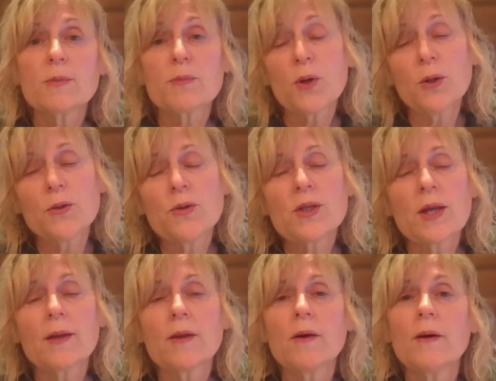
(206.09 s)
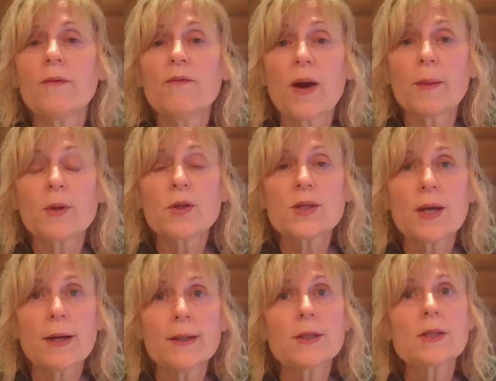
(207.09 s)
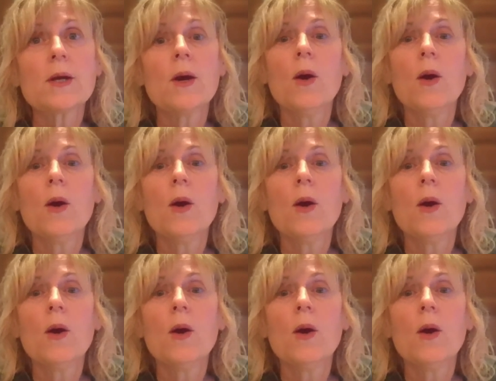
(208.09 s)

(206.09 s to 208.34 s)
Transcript: produce that the farmer says,